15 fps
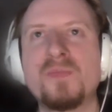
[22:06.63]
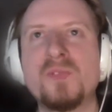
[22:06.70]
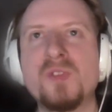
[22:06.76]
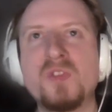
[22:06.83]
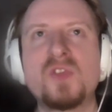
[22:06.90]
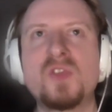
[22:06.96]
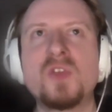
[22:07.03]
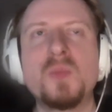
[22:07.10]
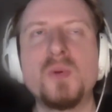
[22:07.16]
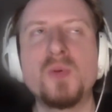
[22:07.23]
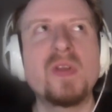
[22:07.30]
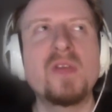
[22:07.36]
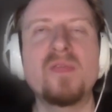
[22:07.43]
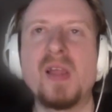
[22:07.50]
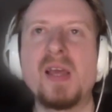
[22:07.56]
super
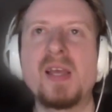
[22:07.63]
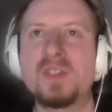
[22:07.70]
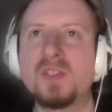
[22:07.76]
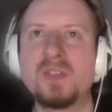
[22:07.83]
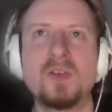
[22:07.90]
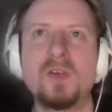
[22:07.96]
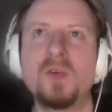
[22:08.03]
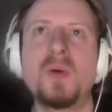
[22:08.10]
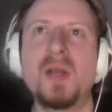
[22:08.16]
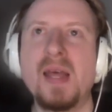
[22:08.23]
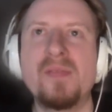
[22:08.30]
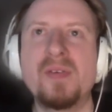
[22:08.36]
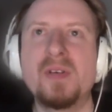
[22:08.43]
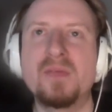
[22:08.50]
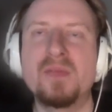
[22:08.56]
reflex or
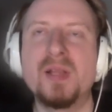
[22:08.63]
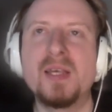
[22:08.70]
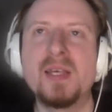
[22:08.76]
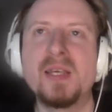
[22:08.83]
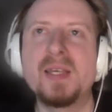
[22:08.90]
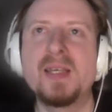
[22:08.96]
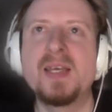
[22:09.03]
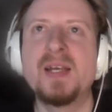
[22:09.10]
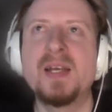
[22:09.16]
whatever, like